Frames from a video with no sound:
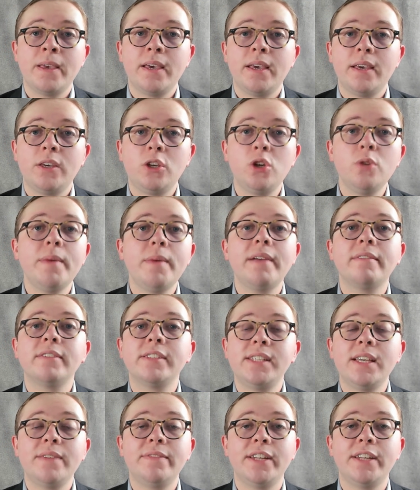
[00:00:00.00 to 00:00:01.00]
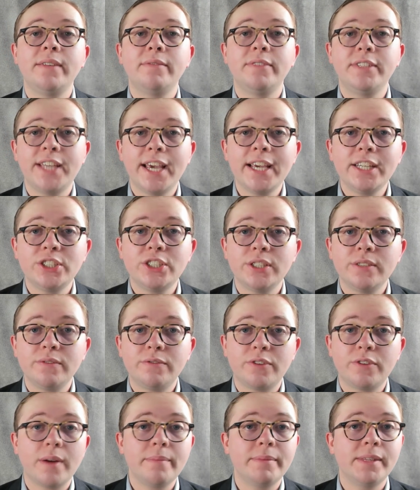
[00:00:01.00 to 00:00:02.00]
You may receive an invitation
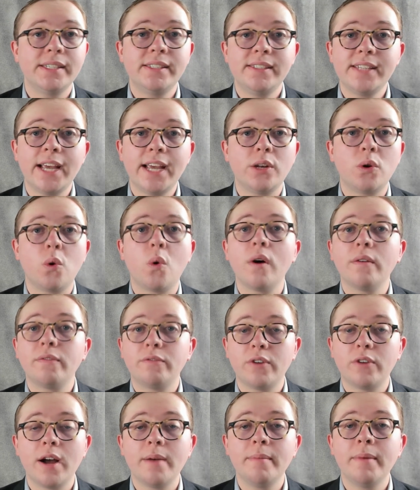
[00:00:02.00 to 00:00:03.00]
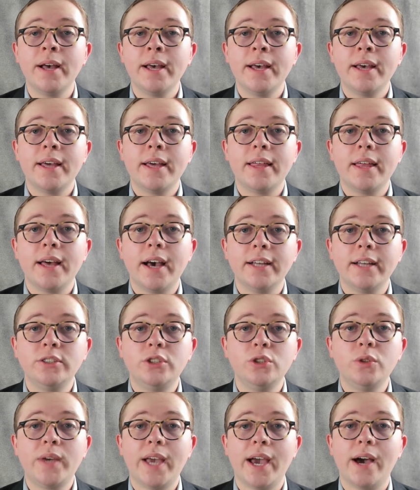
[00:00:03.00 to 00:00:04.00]
from the state or from
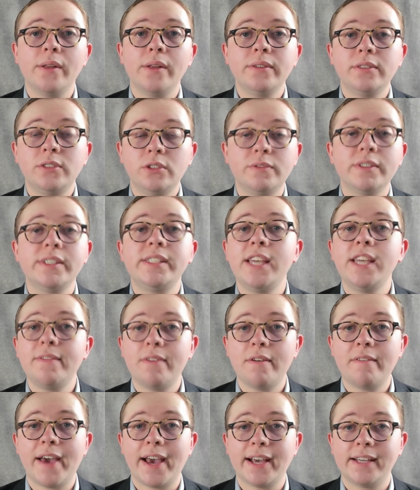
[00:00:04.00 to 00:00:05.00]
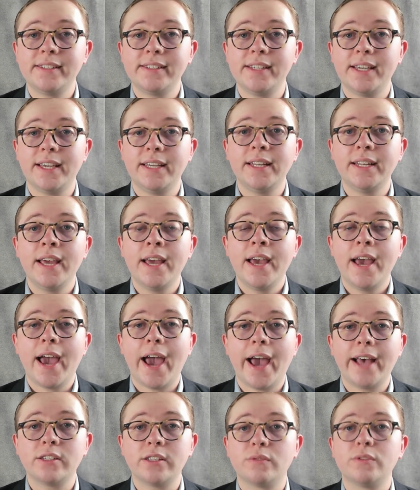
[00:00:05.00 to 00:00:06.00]
Duke Health to receive a vaccine
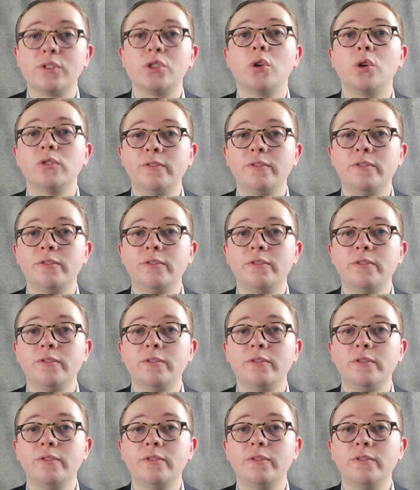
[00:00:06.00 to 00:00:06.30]
as a result